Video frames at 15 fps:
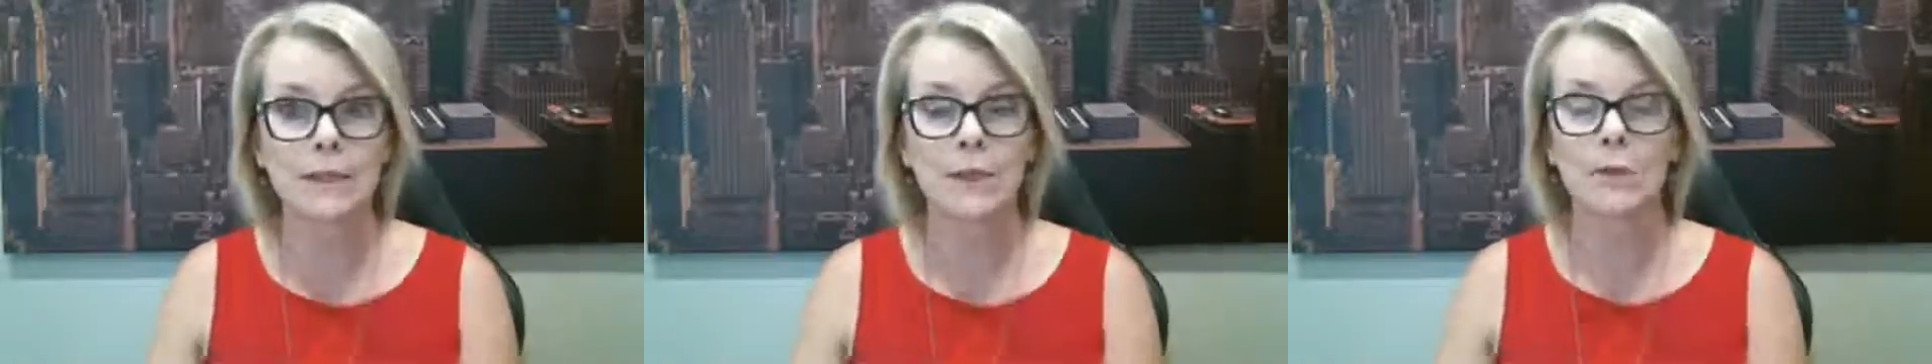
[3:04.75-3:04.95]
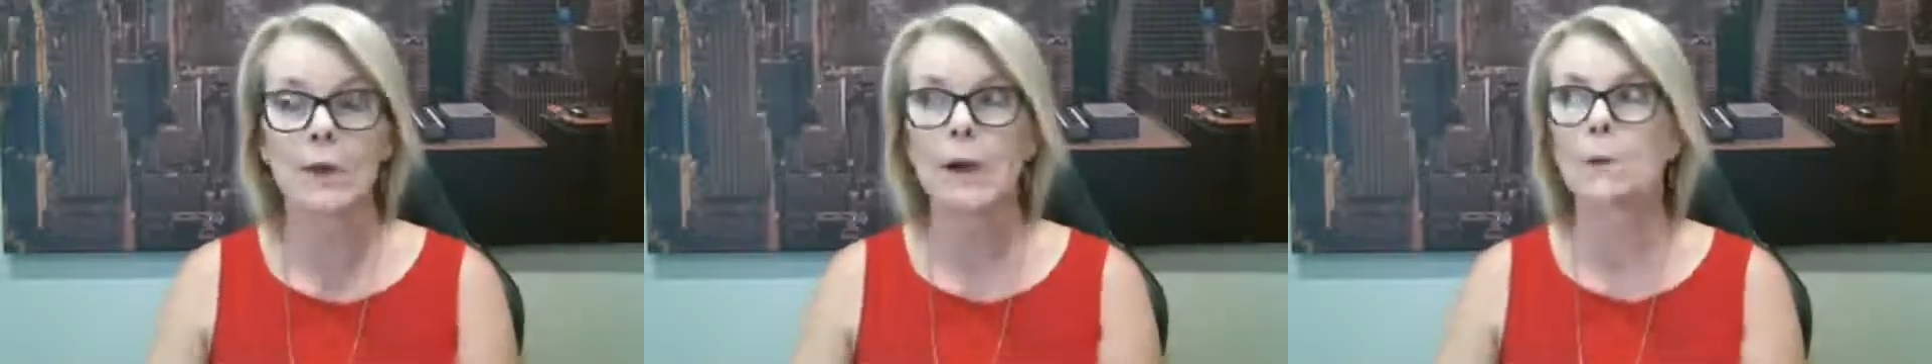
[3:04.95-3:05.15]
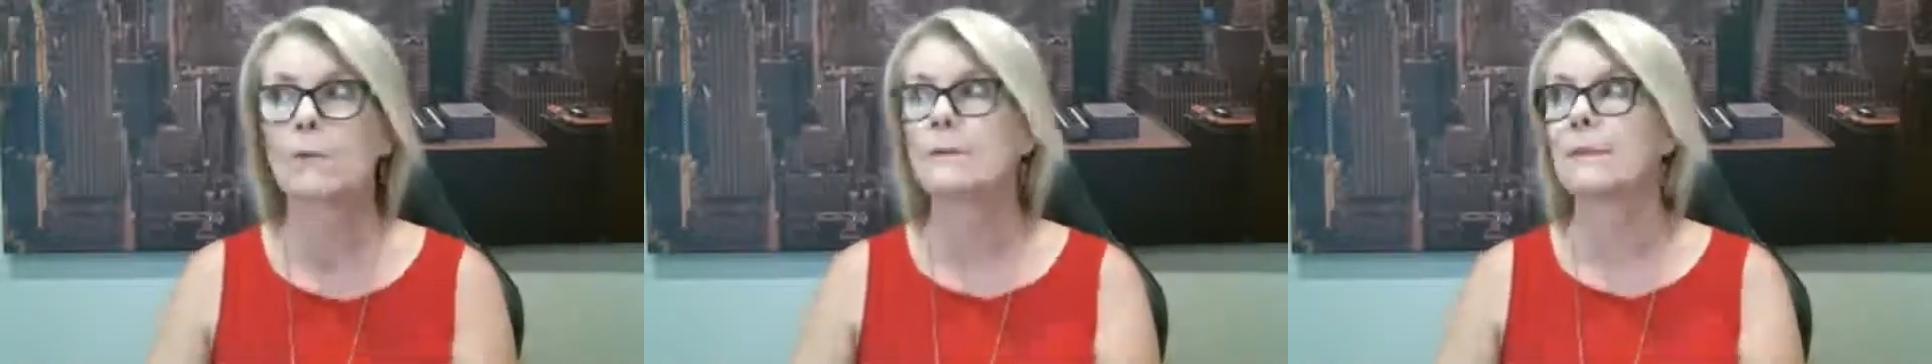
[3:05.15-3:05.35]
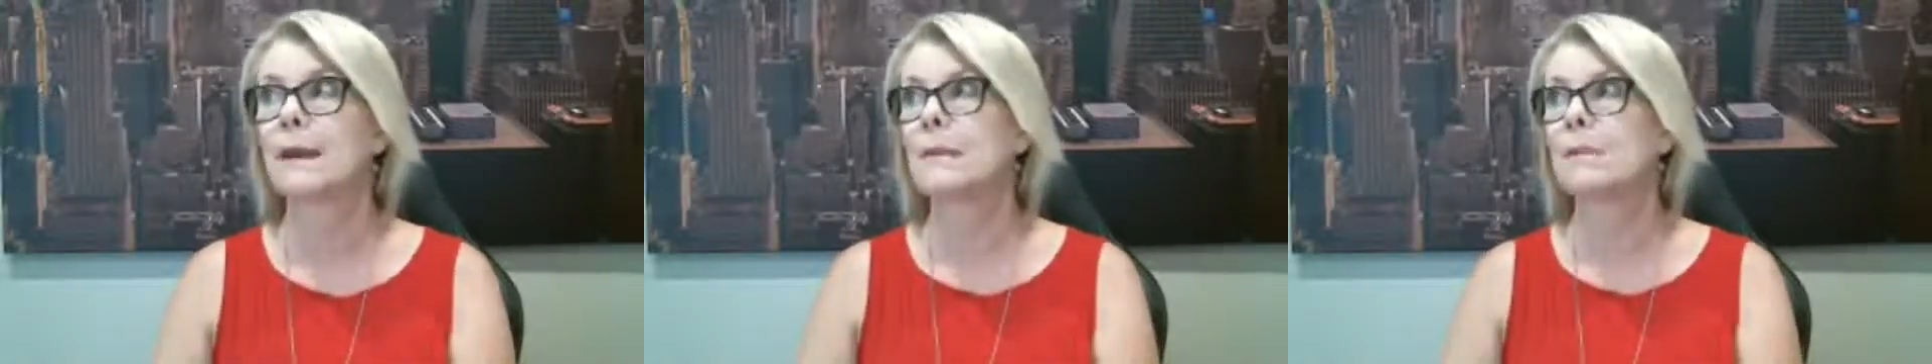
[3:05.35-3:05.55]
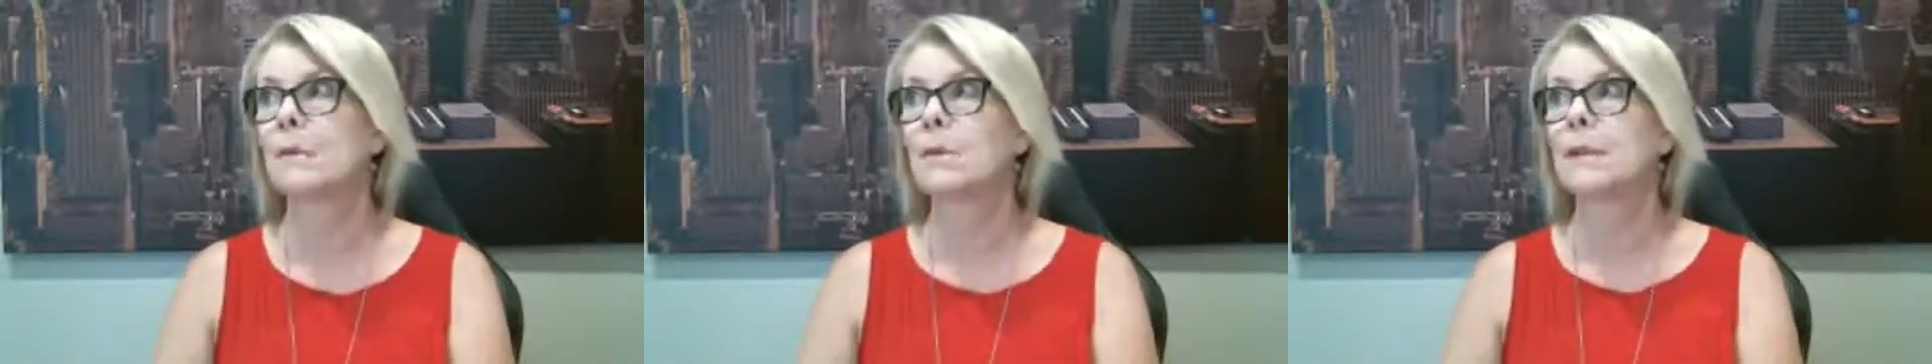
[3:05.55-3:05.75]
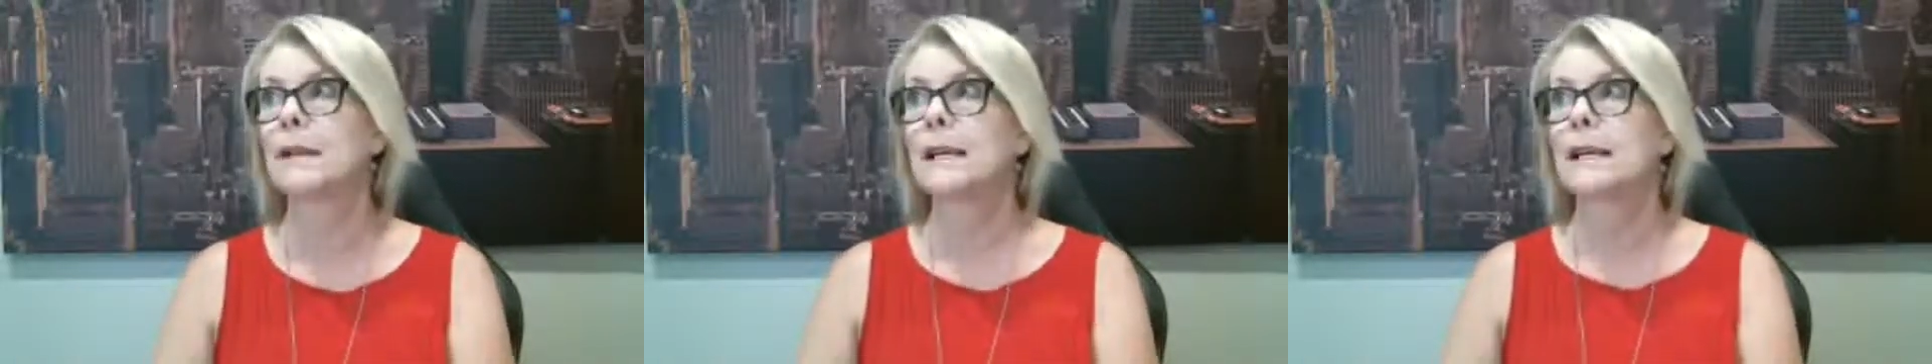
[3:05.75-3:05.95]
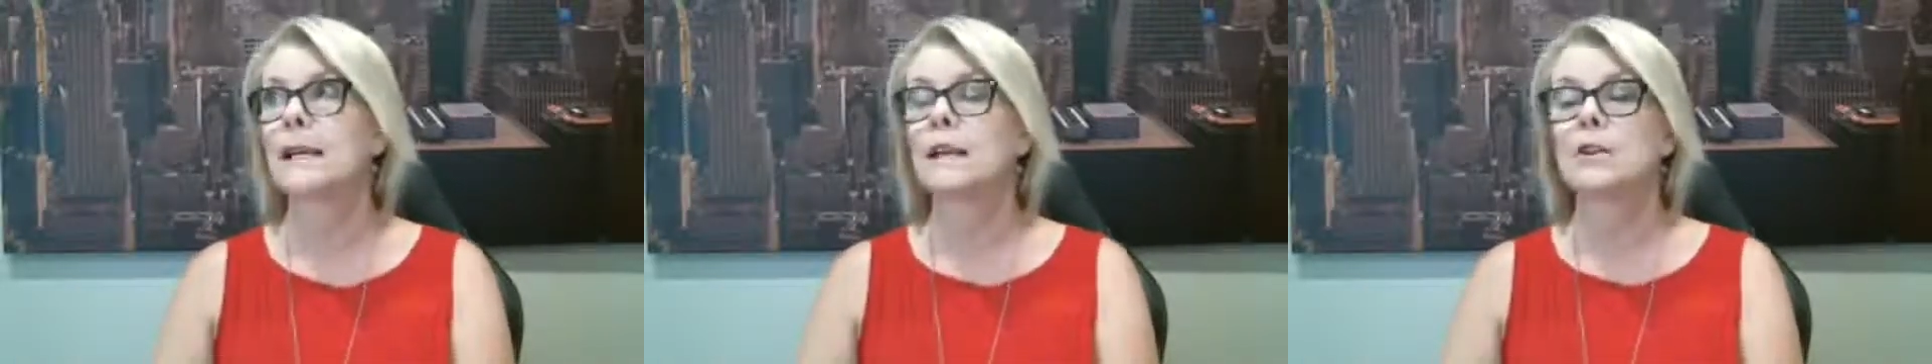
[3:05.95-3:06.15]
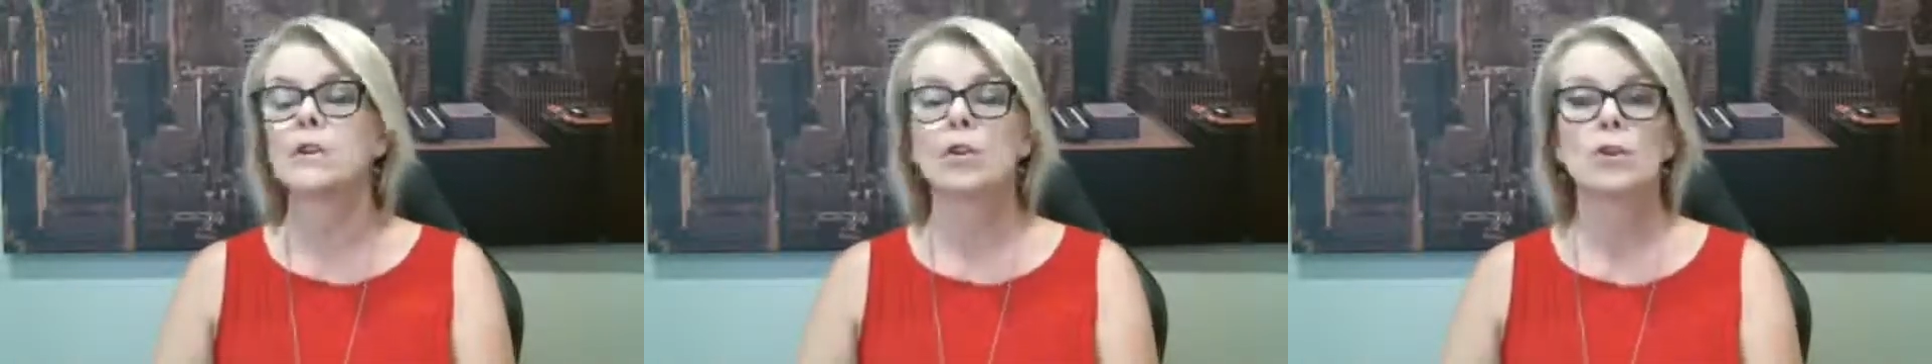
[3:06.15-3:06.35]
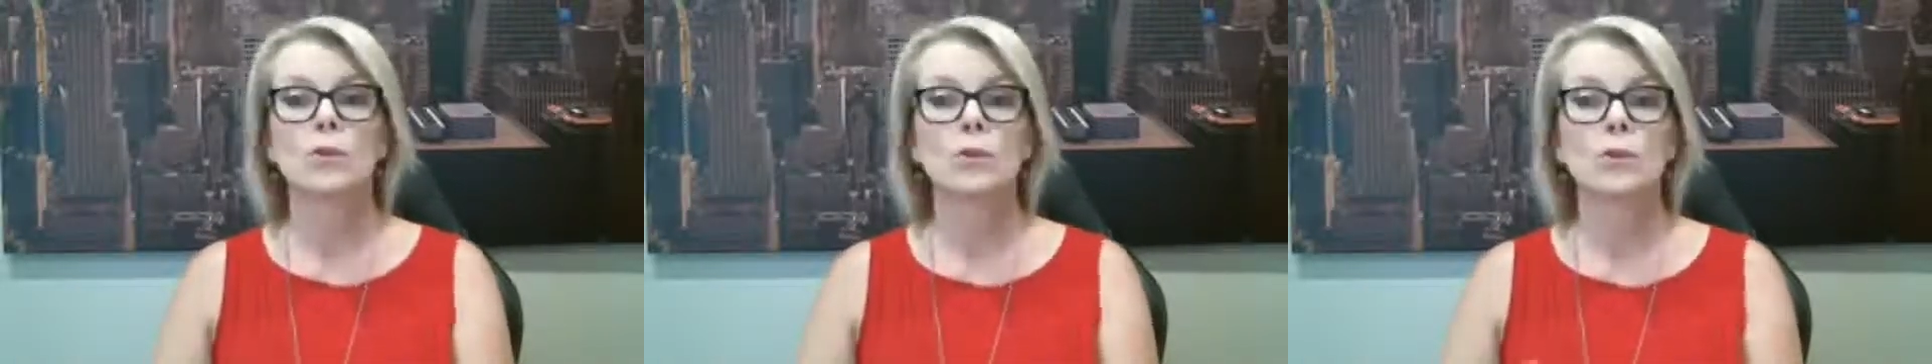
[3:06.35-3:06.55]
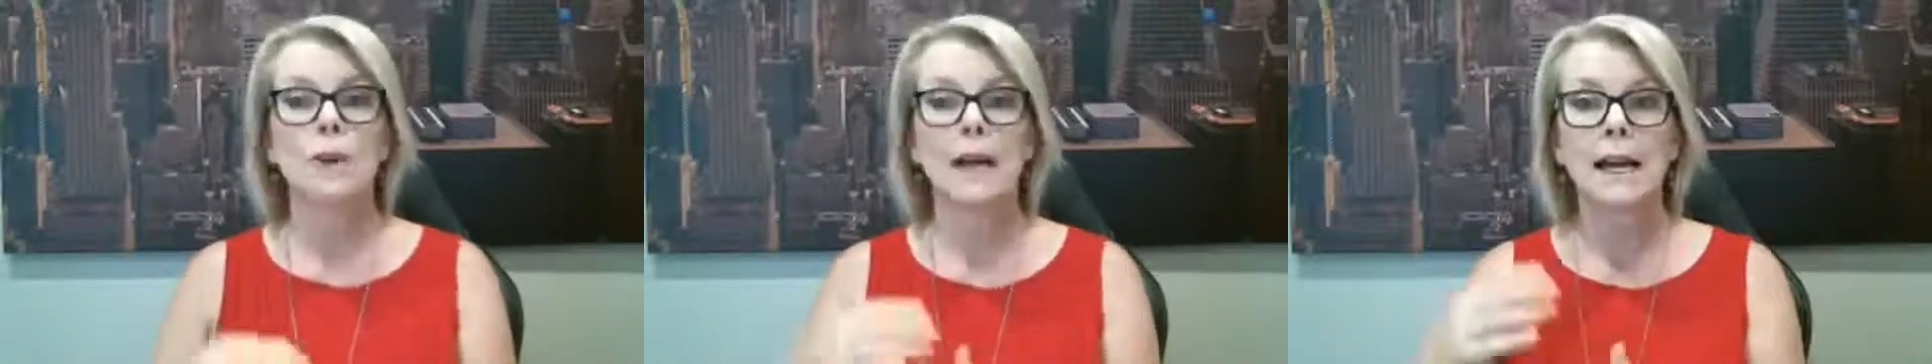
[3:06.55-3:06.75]
who helps people
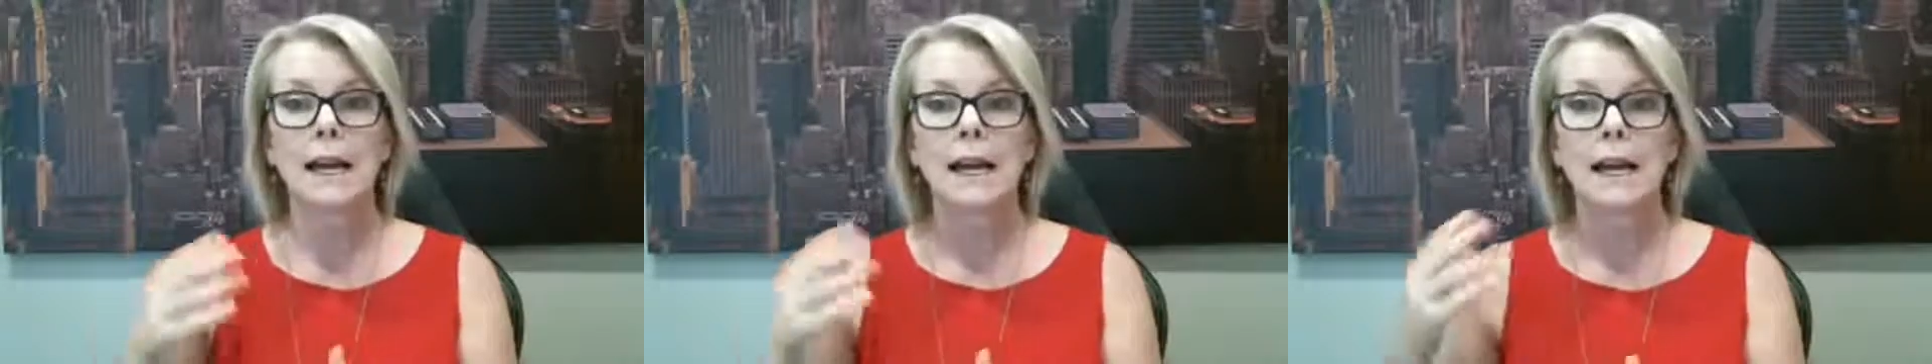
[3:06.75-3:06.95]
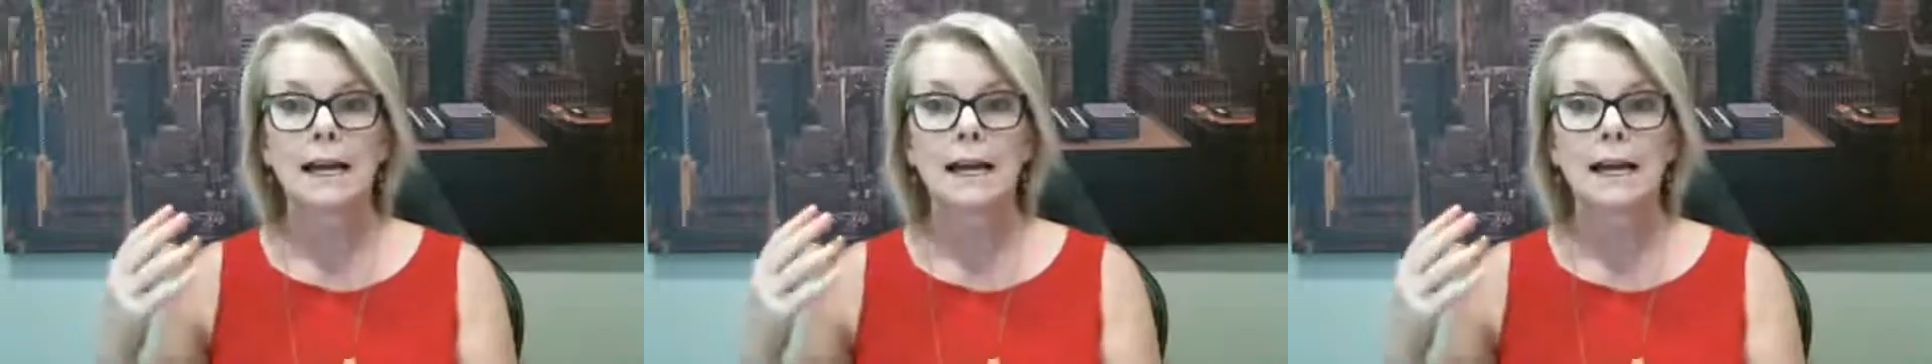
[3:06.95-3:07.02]
to